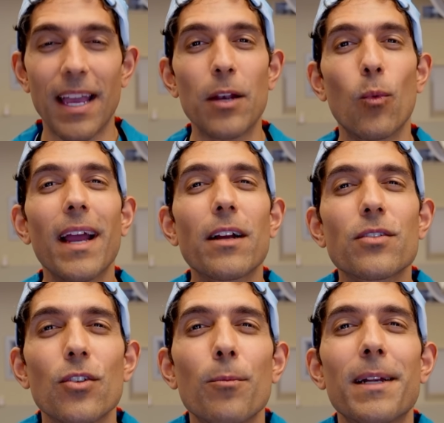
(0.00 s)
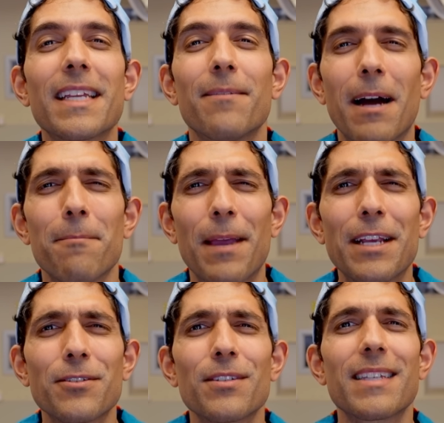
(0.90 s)
and why are so many of my
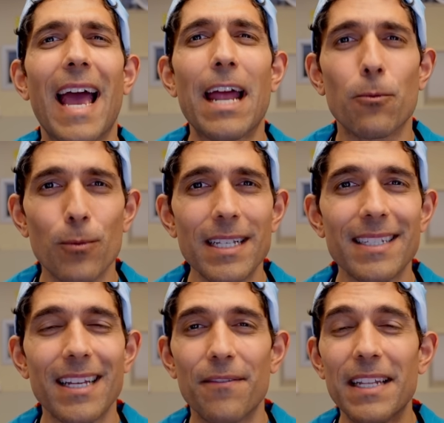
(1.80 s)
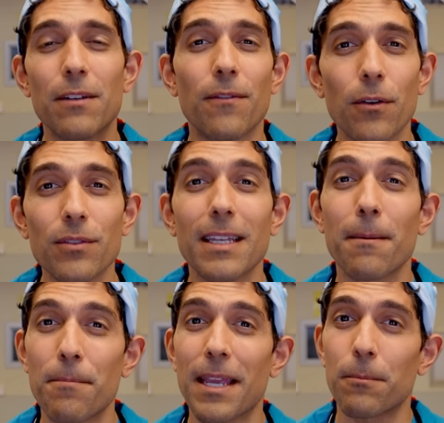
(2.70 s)
patients at risk of inadvertently
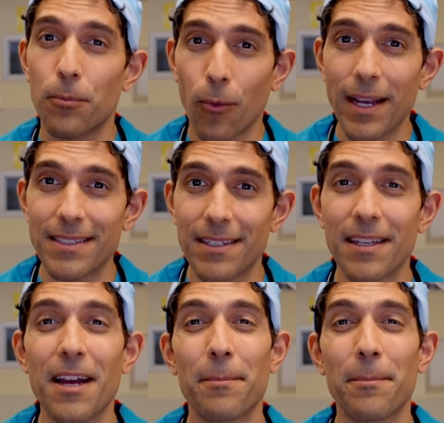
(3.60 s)
being poisoned